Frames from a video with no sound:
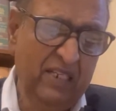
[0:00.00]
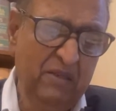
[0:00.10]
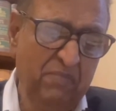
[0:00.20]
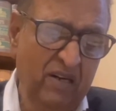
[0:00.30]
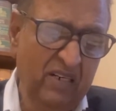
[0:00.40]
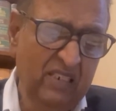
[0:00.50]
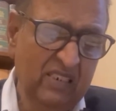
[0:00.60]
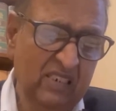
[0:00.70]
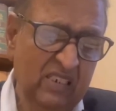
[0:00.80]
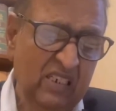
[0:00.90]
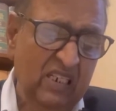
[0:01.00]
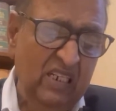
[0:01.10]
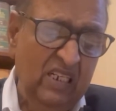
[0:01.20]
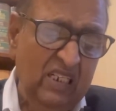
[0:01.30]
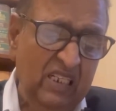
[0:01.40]
the parties.
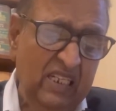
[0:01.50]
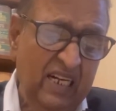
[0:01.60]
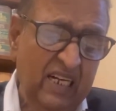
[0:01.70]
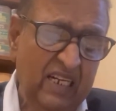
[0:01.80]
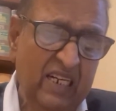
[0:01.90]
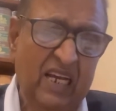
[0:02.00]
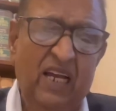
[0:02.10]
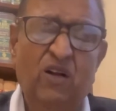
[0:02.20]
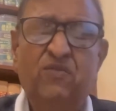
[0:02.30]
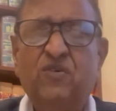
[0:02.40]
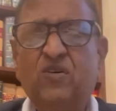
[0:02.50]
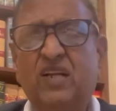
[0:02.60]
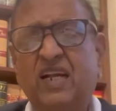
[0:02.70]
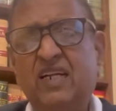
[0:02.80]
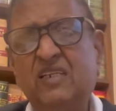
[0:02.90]
Then denial of
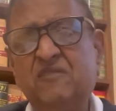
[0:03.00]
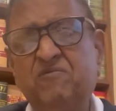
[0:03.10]
contract.